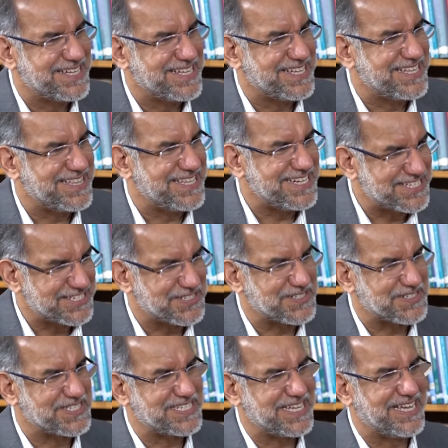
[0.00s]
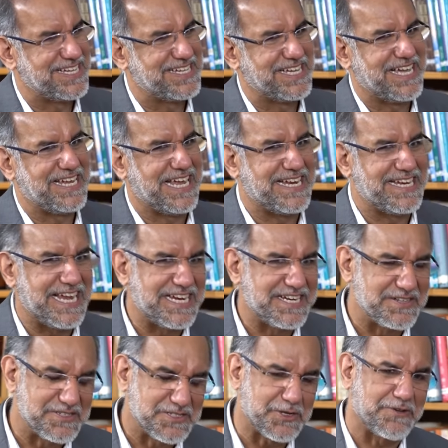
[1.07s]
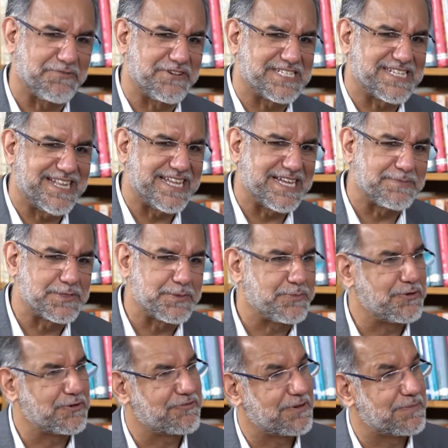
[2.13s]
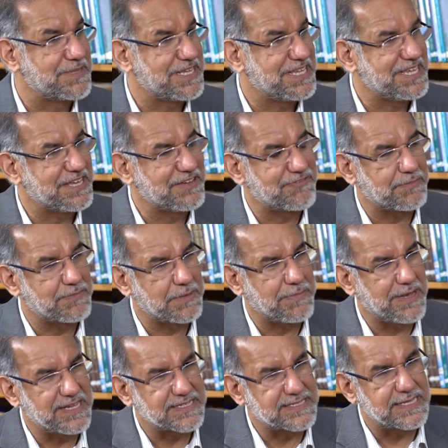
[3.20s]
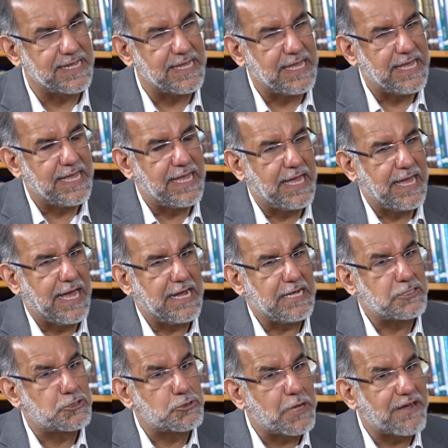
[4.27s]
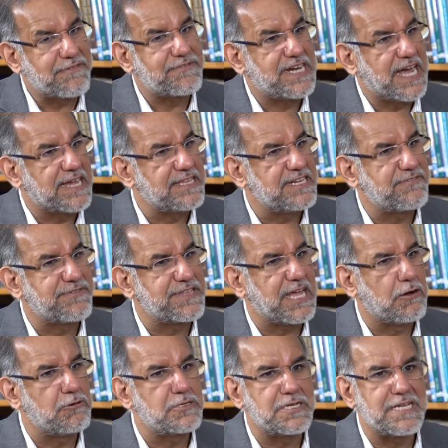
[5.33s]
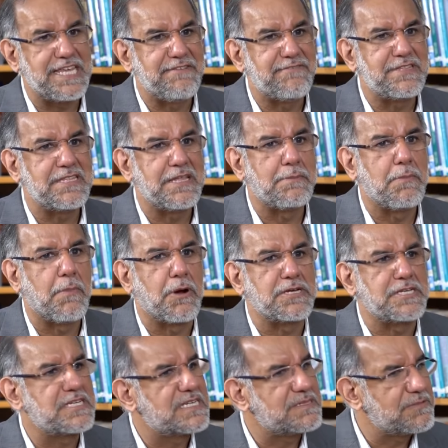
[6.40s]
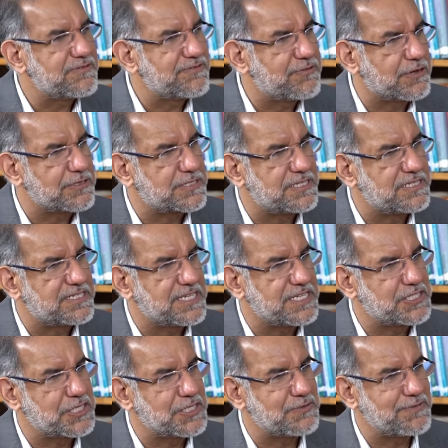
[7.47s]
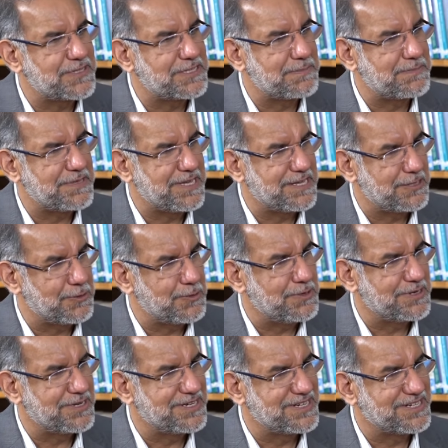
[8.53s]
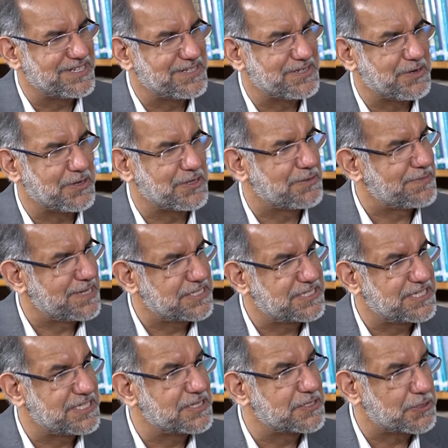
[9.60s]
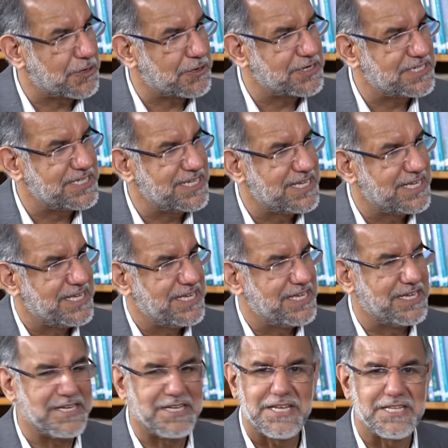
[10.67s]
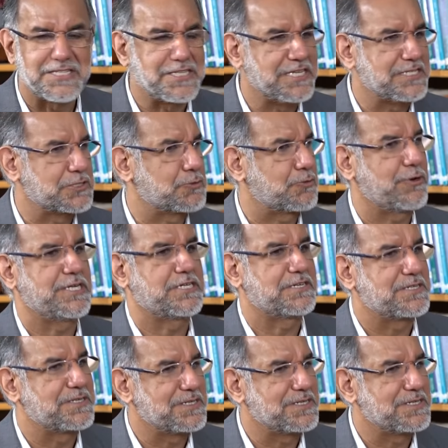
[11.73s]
leaders and sort of rustling up support from the base. To have done it without even the modicum of consultation with the PLO or the Palestinian Authority is quite